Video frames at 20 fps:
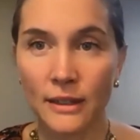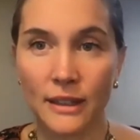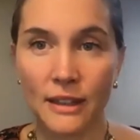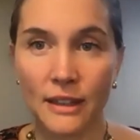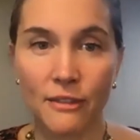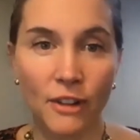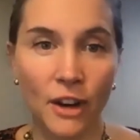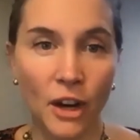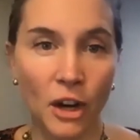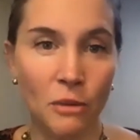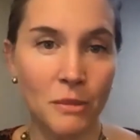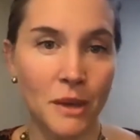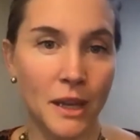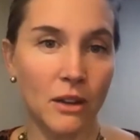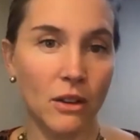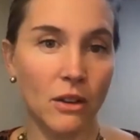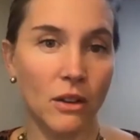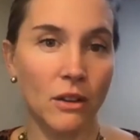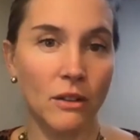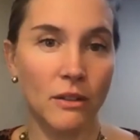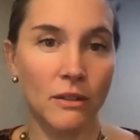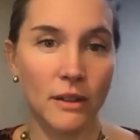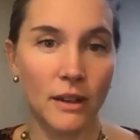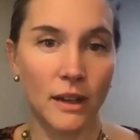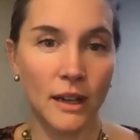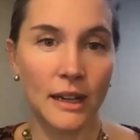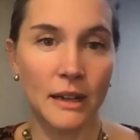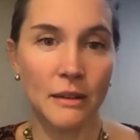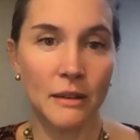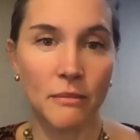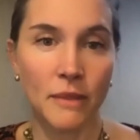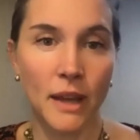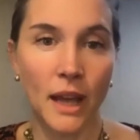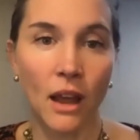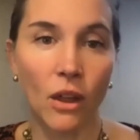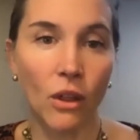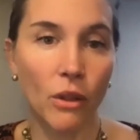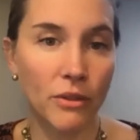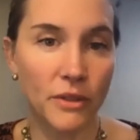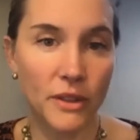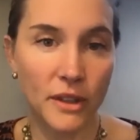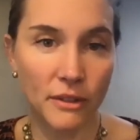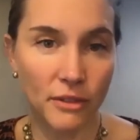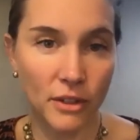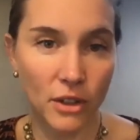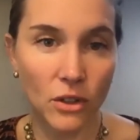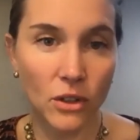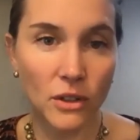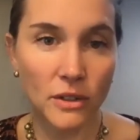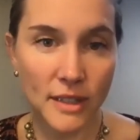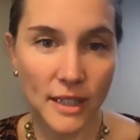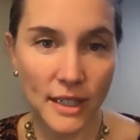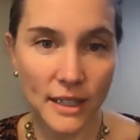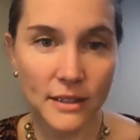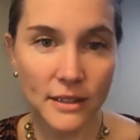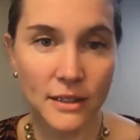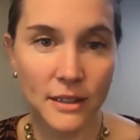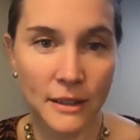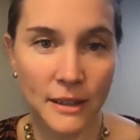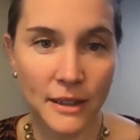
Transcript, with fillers: environmental, um, health difficulties.